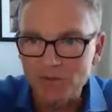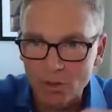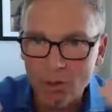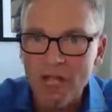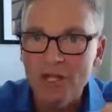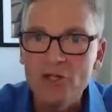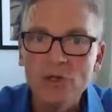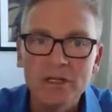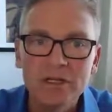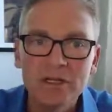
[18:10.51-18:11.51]
So you
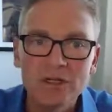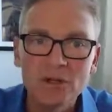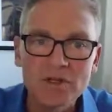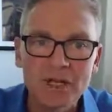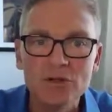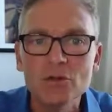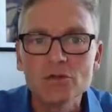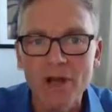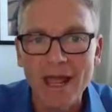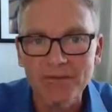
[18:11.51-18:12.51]
can, using a new
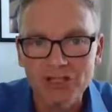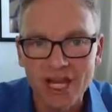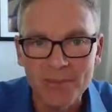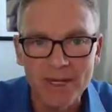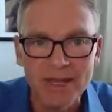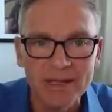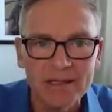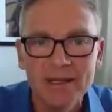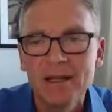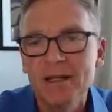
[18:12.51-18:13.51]
traffic
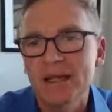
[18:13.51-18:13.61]
shaping